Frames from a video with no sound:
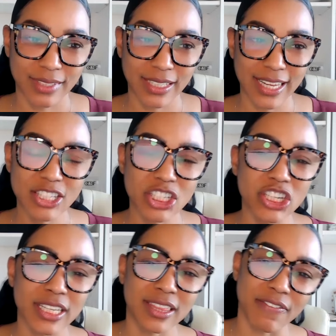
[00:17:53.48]
let's look
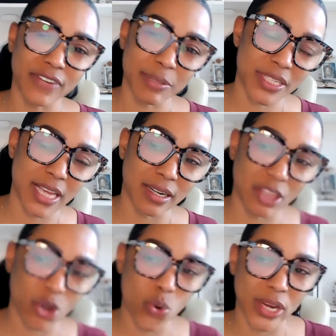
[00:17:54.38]
at the flip side of the
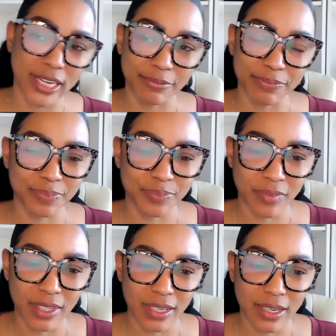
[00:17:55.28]
coin
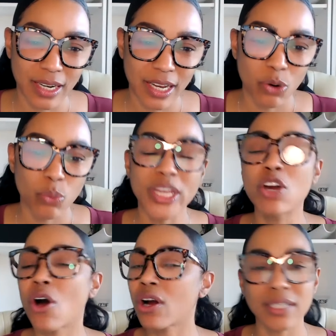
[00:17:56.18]

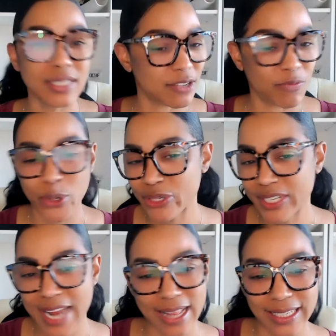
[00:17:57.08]
regardless of
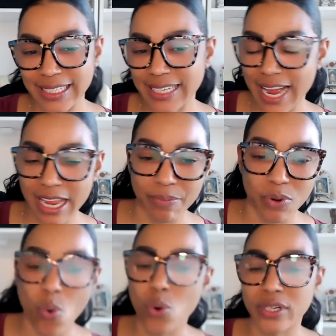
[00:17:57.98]
personality type
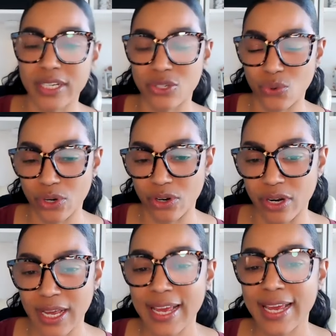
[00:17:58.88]
or disorder,
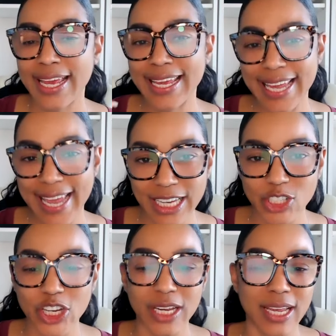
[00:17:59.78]

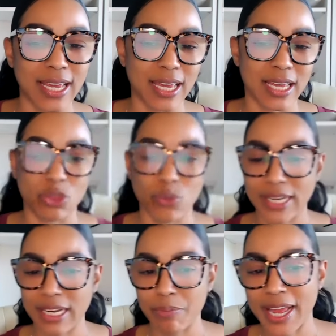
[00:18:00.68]
engaging in
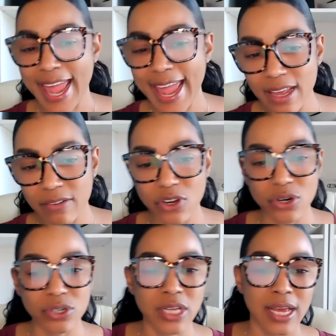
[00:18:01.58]
threatening
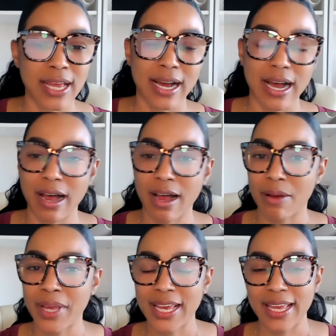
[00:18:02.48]
behavior,
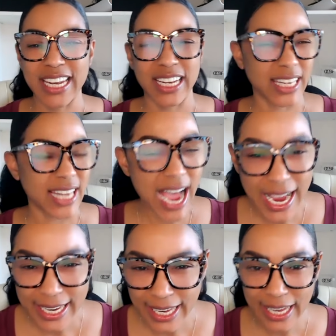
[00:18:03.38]
um, in
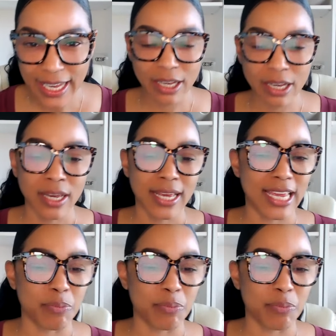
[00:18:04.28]
lying, in